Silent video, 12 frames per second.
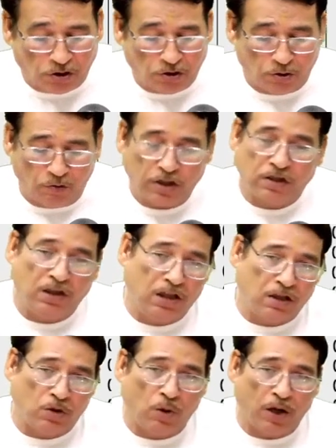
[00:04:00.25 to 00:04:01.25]
towards
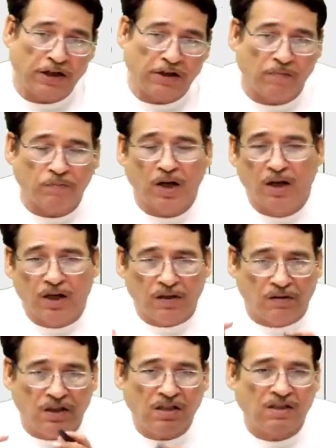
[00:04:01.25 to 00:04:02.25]
these two items.
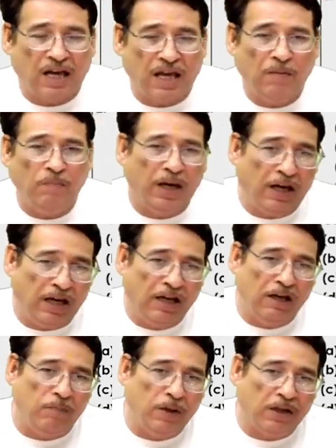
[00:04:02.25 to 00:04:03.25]
This time, A
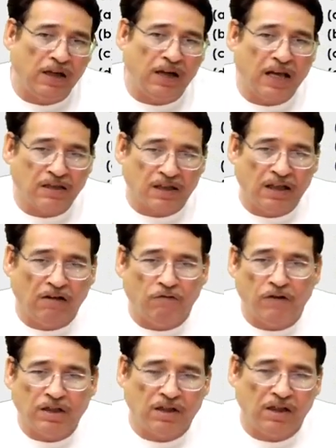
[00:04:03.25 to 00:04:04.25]
Limited has
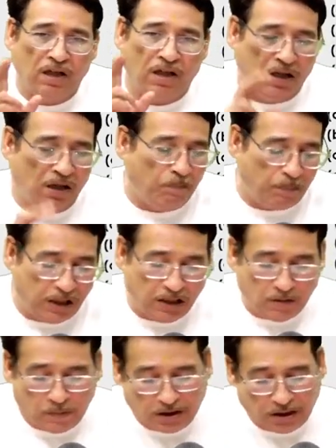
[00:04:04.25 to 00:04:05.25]
invested in B
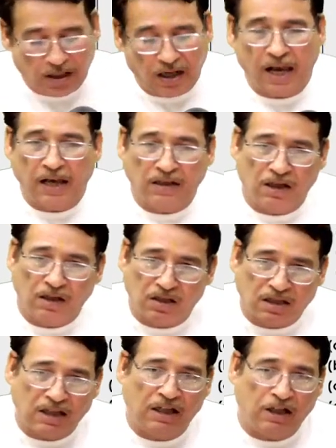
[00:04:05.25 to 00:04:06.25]
Limited and in
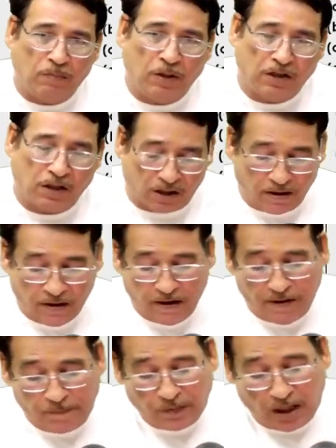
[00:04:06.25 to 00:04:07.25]
C Limited.
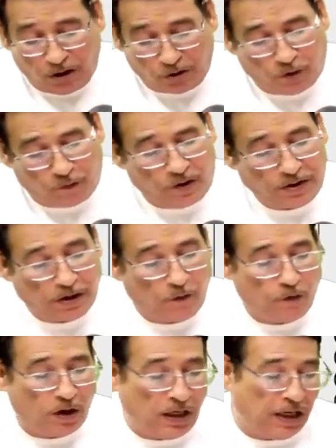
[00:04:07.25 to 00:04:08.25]
So first
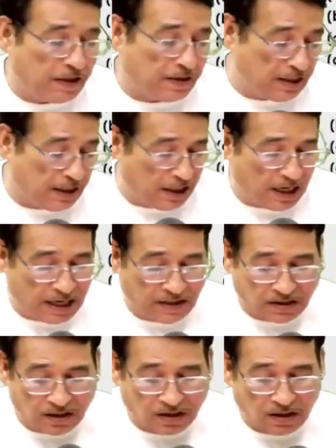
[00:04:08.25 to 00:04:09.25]
of all, let us
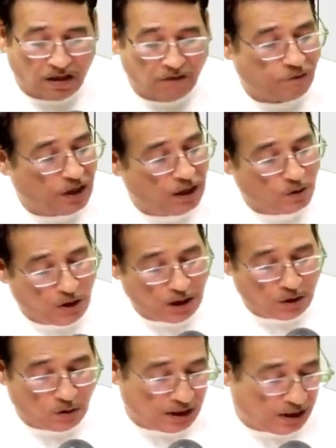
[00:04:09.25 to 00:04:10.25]
analyze this. If we are
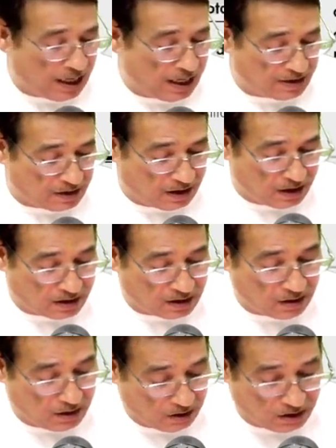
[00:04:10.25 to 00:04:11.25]
going to analyze
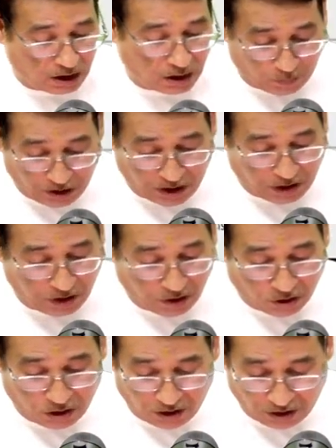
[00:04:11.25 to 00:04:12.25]
this, just pay
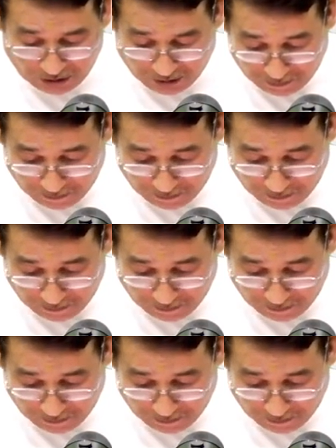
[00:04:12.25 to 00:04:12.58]
attention here.